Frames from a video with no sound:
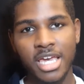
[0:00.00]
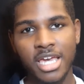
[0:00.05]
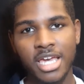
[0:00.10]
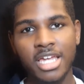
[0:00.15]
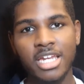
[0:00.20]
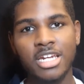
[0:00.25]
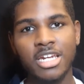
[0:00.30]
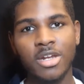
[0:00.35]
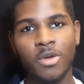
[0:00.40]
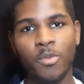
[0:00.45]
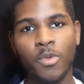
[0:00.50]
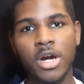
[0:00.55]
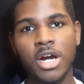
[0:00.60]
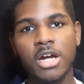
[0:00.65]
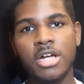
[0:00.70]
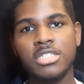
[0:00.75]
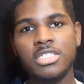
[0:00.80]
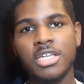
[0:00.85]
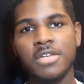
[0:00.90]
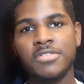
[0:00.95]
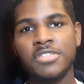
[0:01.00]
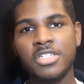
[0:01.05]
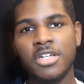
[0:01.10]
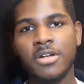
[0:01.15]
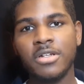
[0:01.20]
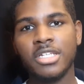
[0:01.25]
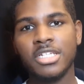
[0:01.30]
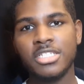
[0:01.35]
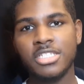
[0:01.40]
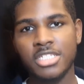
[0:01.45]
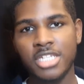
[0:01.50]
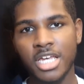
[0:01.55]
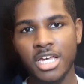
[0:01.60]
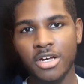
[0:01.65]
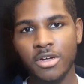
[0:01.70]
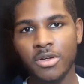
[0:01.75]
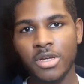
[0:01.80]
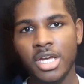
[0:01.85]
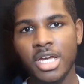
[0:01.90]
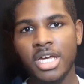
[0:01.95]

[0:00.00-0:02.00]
And in the words of Sterling Still,